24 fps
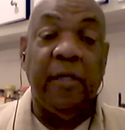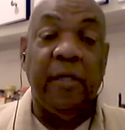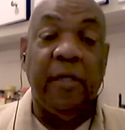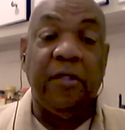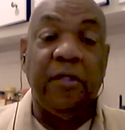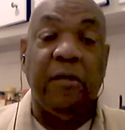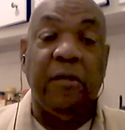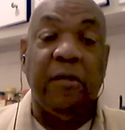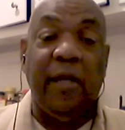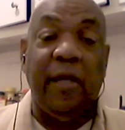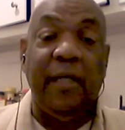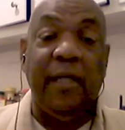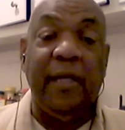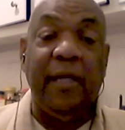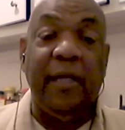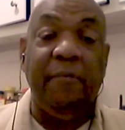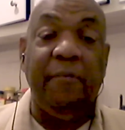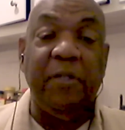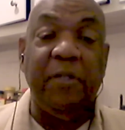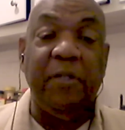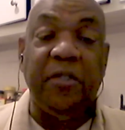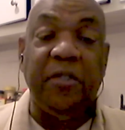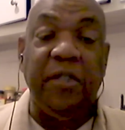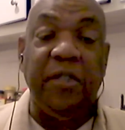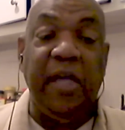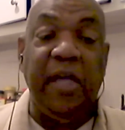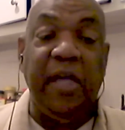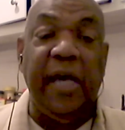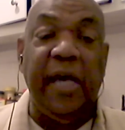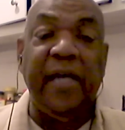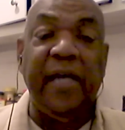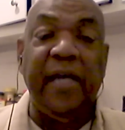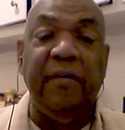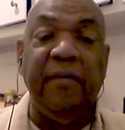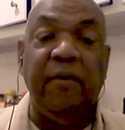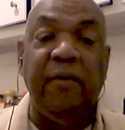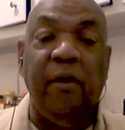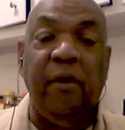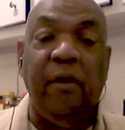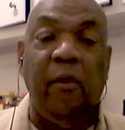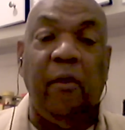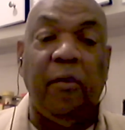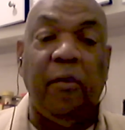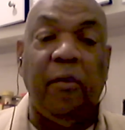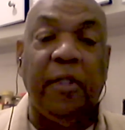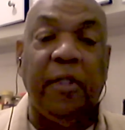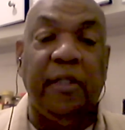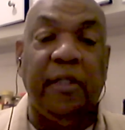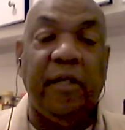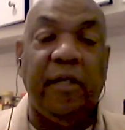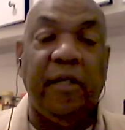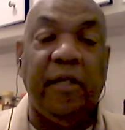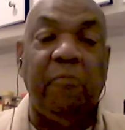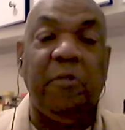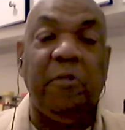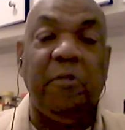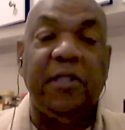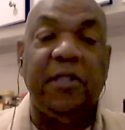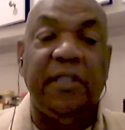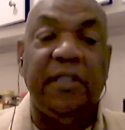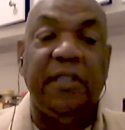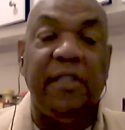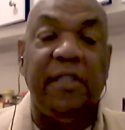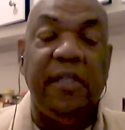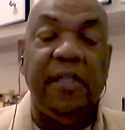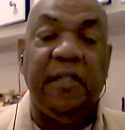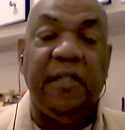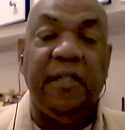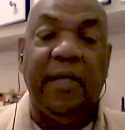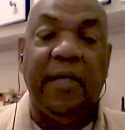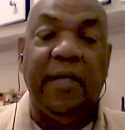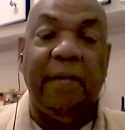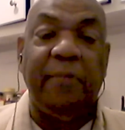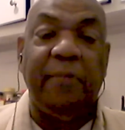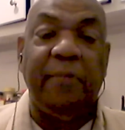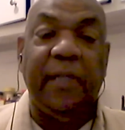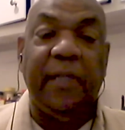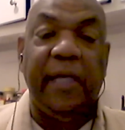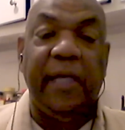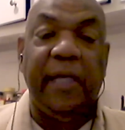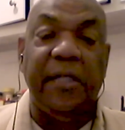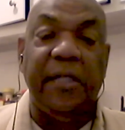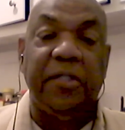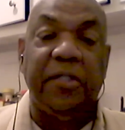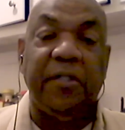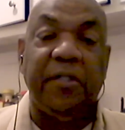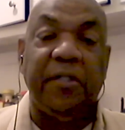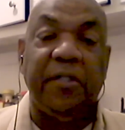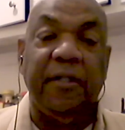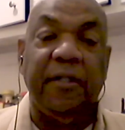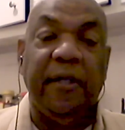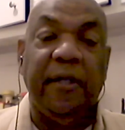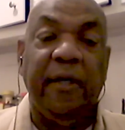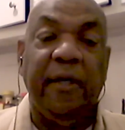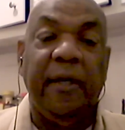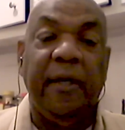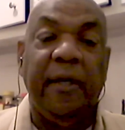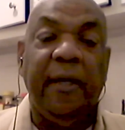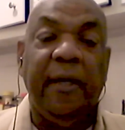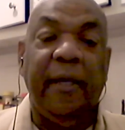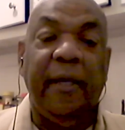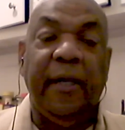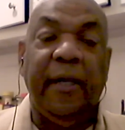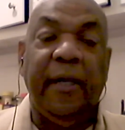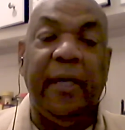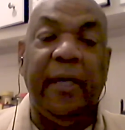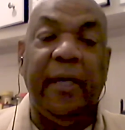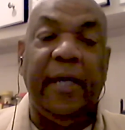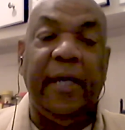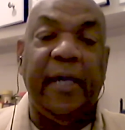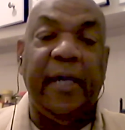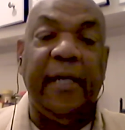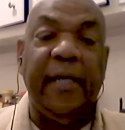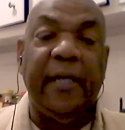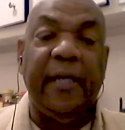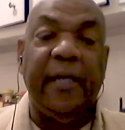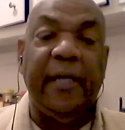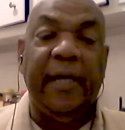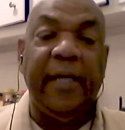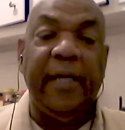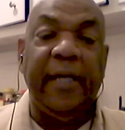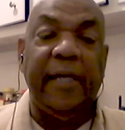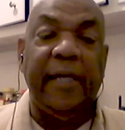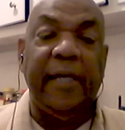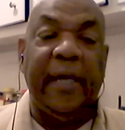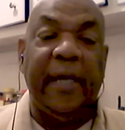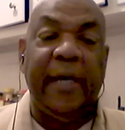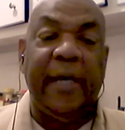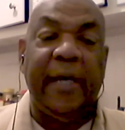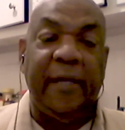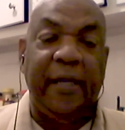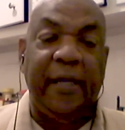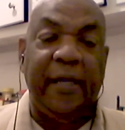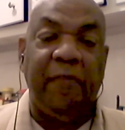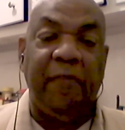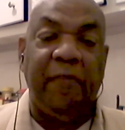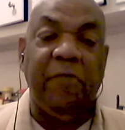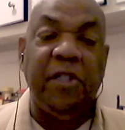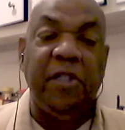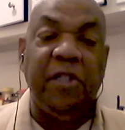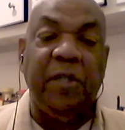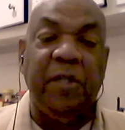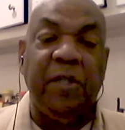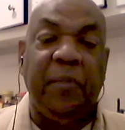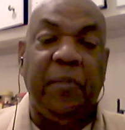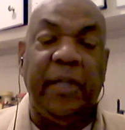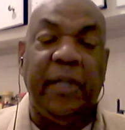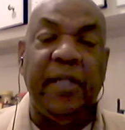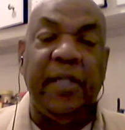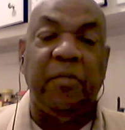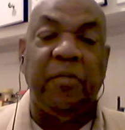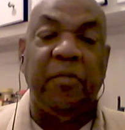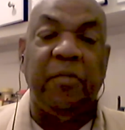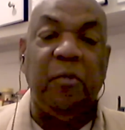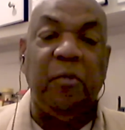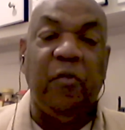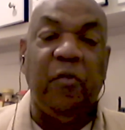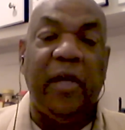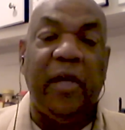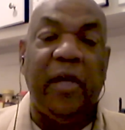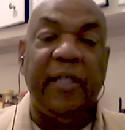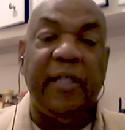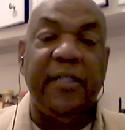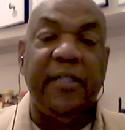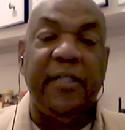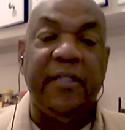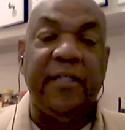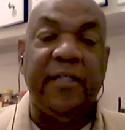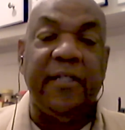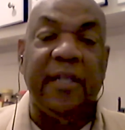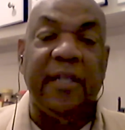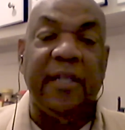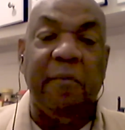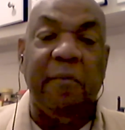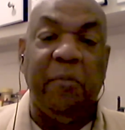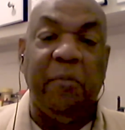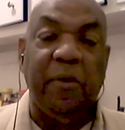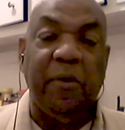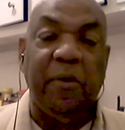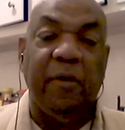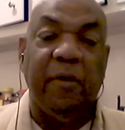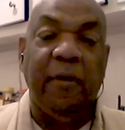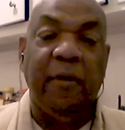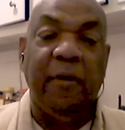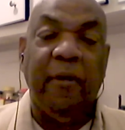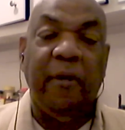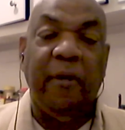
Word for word: So I let Mr. Yang know that there was indeed a complication and I, I had originally planned to move out in December.